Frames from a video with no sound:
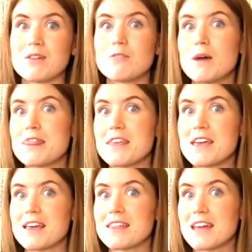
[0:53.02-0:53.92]
one
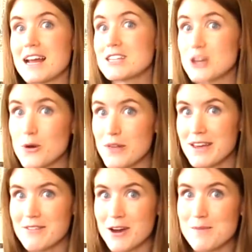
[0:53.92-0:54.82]
thing that I don't
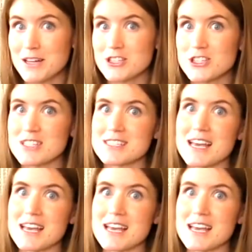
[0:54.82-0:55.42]
like very much is